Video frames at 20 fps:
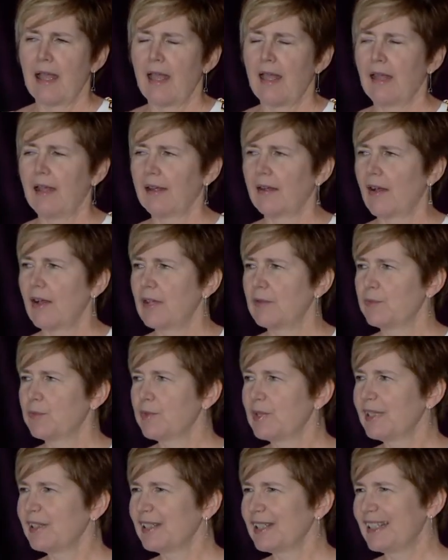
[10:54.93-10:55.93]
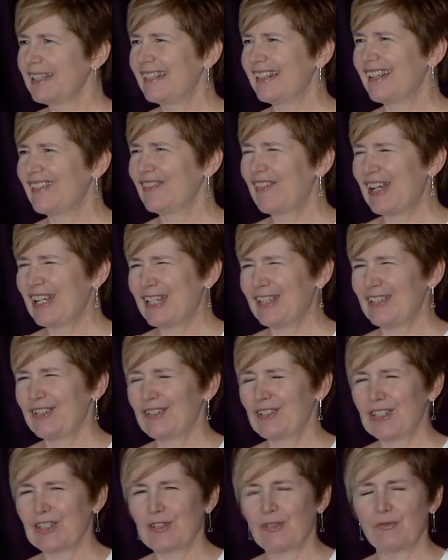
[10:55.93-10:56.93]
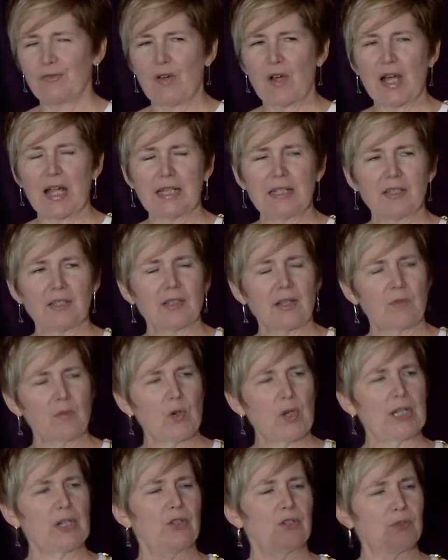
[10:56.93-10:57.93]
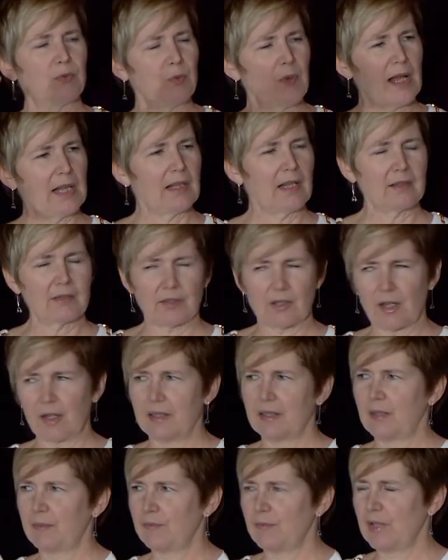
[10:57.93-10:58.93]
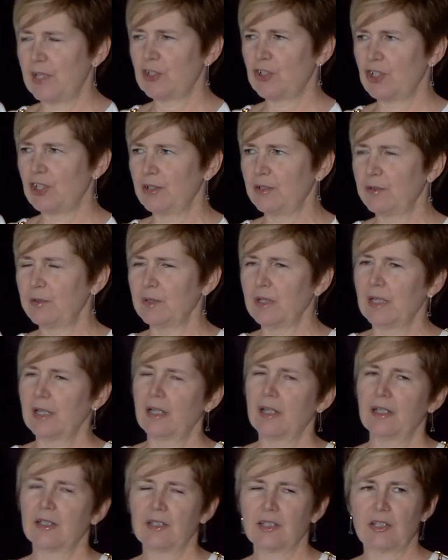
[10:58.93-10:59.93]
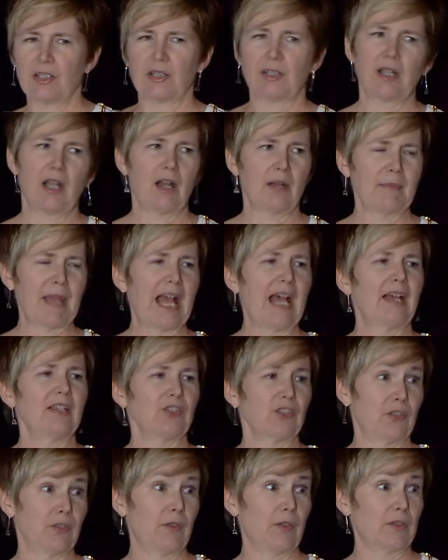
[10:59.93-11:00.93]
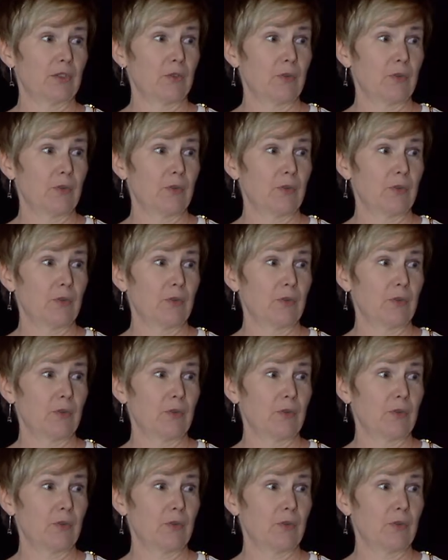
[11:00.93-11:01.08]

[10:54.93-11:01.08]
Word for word: And I really invite you to find someone who's well outside the issue to come ask you those